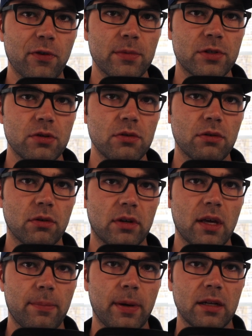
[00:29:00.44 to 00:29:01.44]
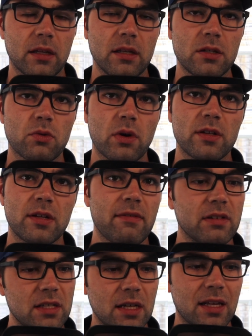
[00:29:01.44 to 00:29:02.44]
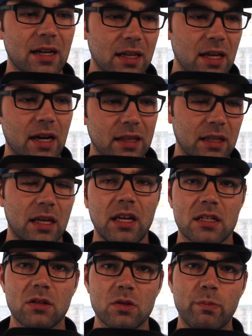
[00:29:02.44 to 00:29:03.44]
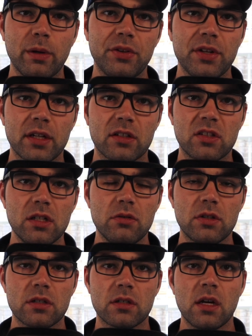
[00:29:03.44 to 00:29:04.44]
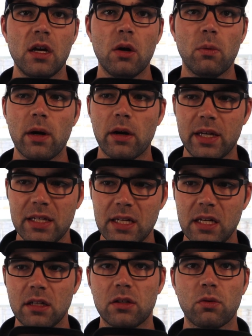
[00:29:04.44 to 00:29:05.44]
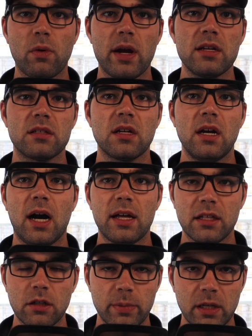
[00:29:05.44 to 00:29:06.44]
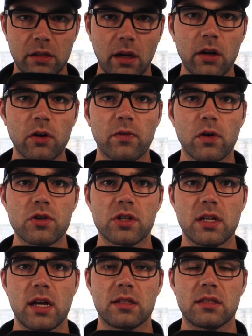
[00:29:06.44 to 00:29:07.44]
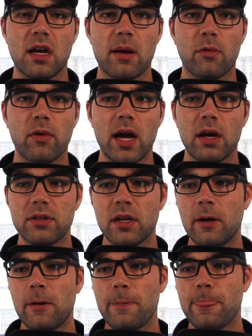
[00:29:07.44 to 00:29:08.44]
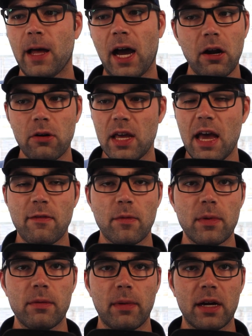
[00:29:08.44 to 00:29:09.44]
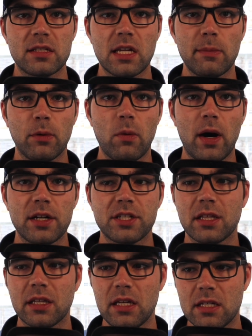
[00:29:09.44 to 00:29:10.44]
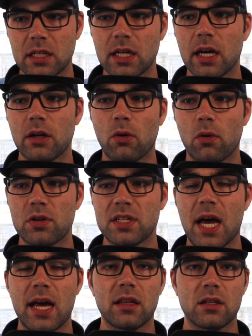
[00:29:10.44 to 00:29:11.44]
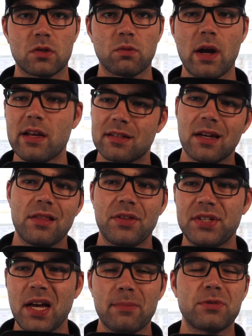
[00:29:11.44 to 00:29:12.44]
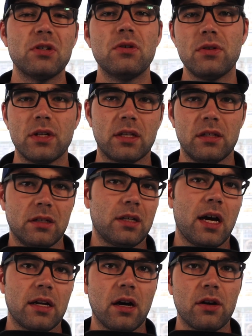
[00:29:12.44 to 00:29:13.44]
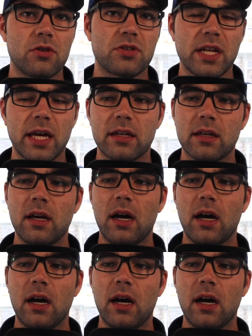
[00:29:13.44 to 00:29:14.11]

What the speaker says: from his 2-year-old campaign to this race. Having said that, again, I think he has those built-in excuses where he needed the race. I think he'll be a tighter version next time around. I already have him in my stable watch. I think he's the kind of horse out of this race. The top 2, you kind of understand.